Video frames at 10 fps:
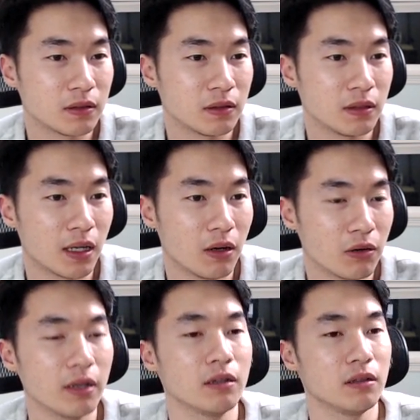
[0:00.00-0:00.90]
Yeah,
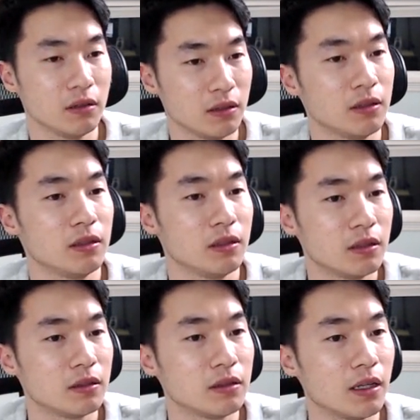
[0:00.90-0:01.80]
okay.
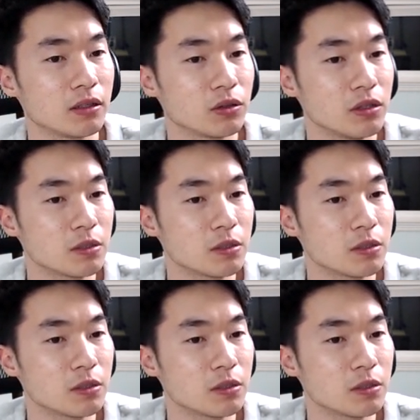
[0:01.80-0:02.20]
Yeah, so this